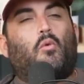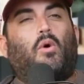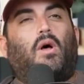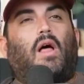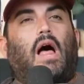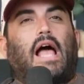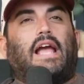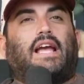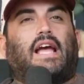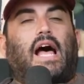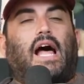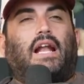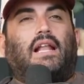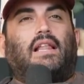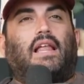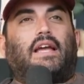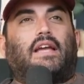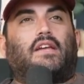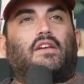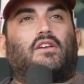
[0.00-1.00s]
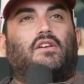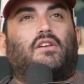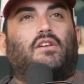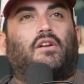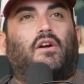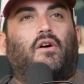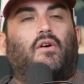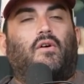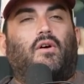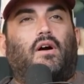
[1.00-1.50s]
Well, I kind
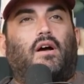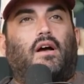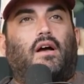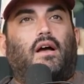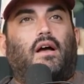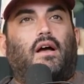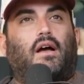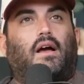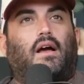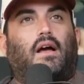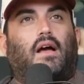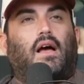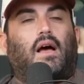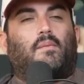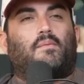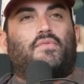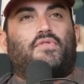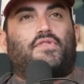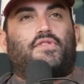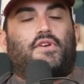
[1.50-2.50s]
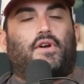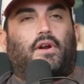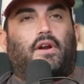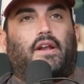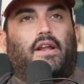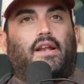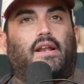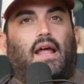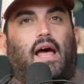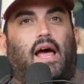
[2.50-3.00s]
of I'm
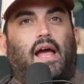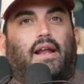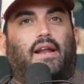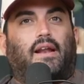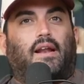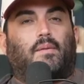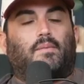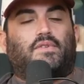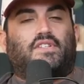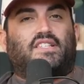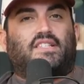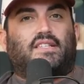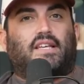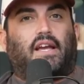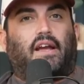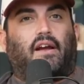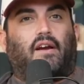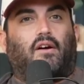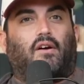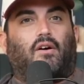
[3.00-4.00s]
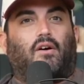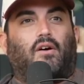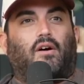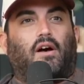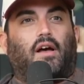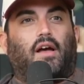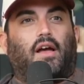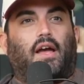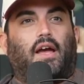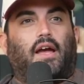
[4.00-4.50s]
39 and I'm single,
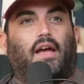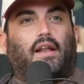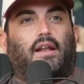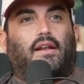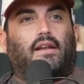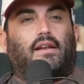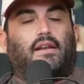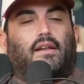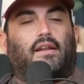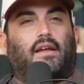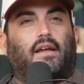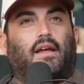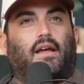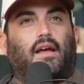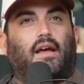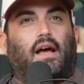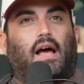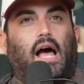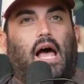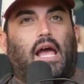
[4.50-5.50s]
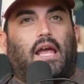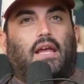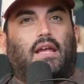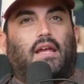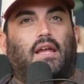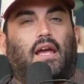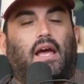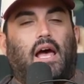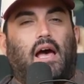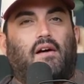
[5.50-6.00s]
and I
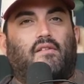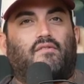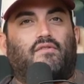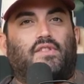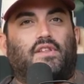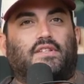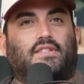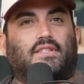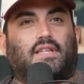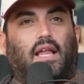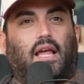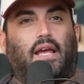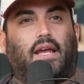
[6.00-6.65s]
have this